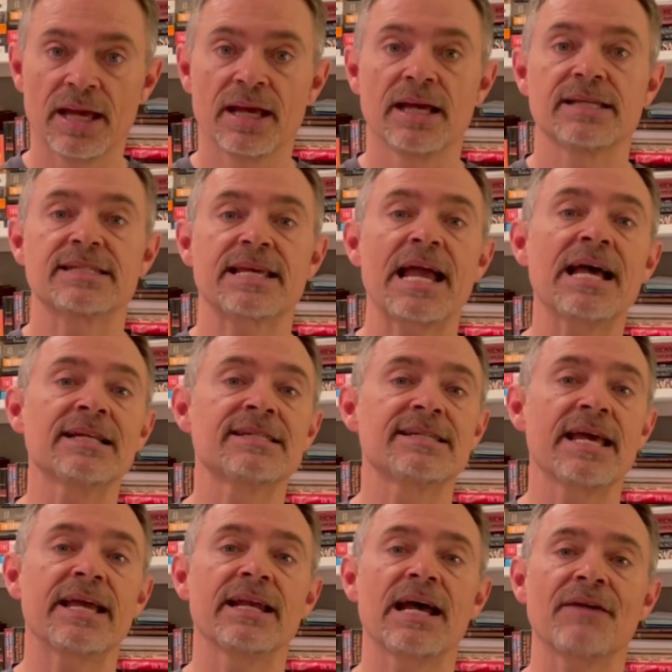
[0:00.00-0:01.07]
Scans
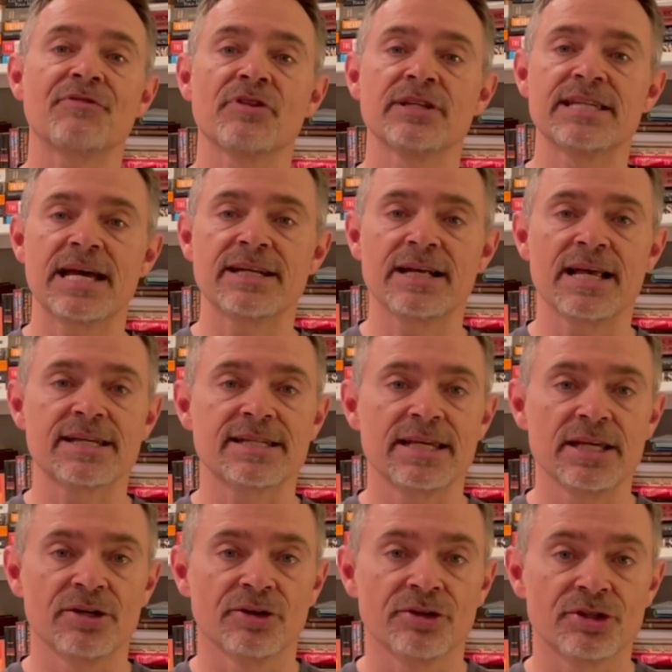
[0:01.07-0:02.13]
taken after the tendon has
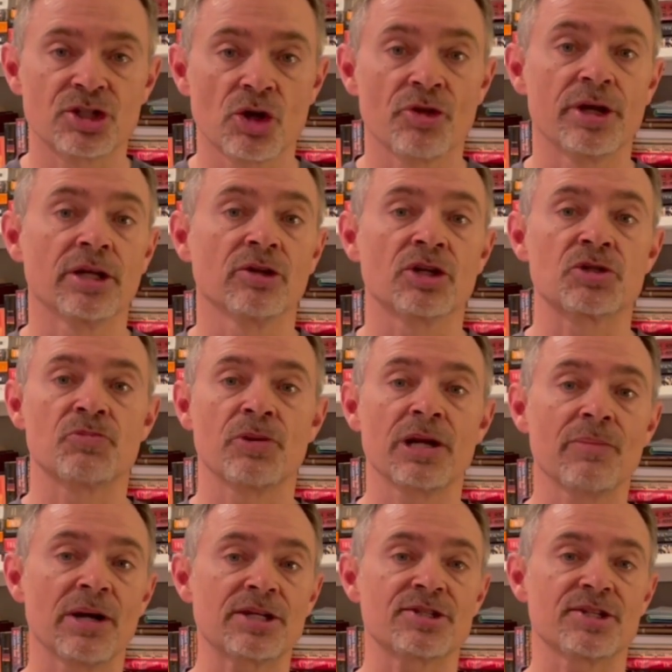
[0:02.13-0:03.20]
healed show that it looks pretty
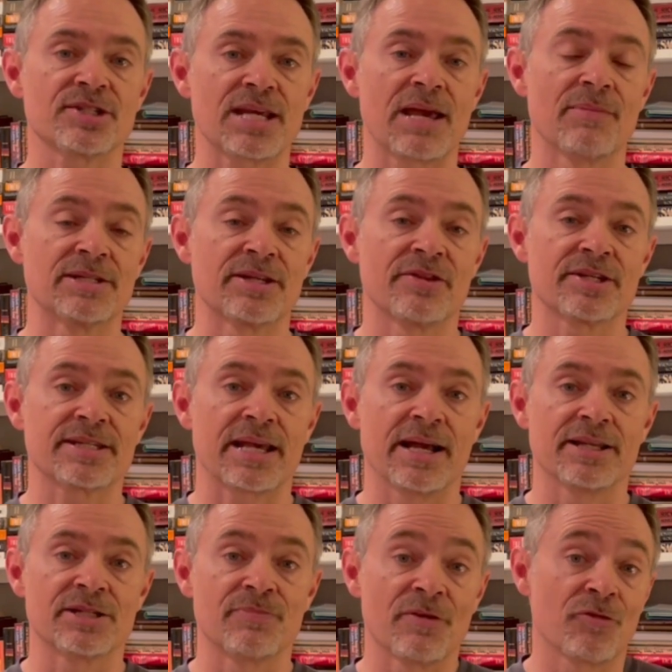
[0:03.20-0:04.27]
much the same as in the
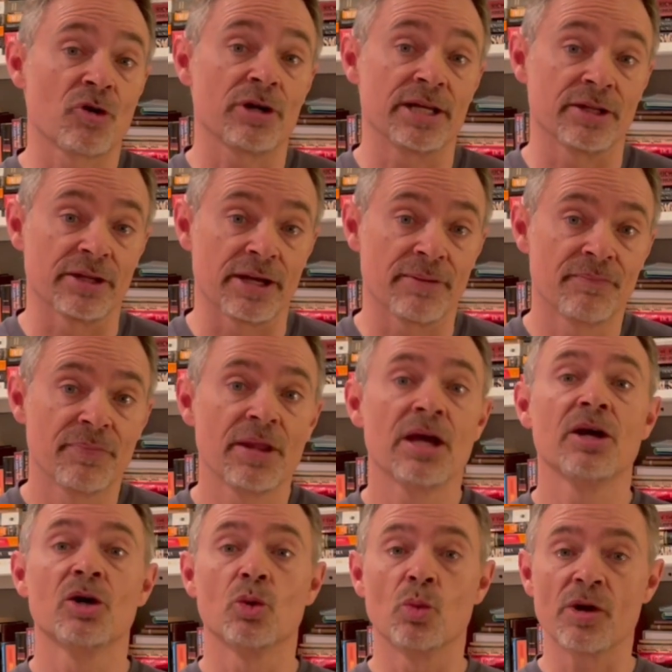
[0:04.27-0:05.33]
scans before healing,
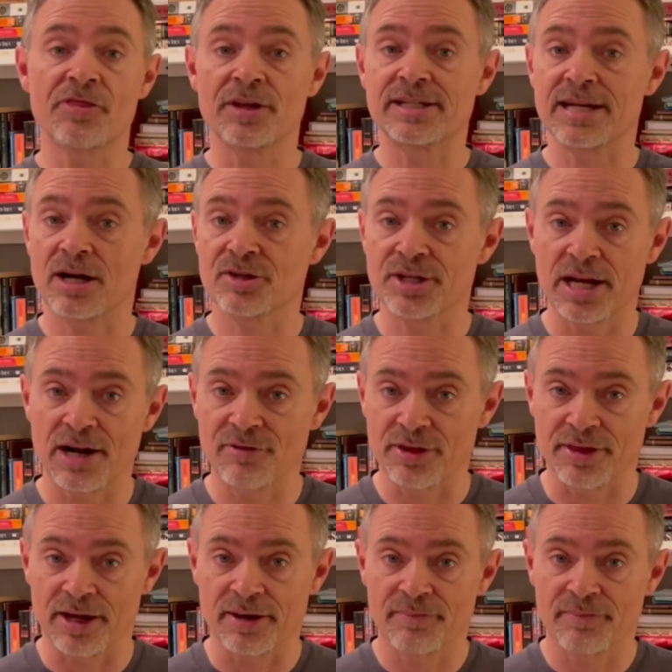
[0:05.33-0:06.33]
with the tears and everything.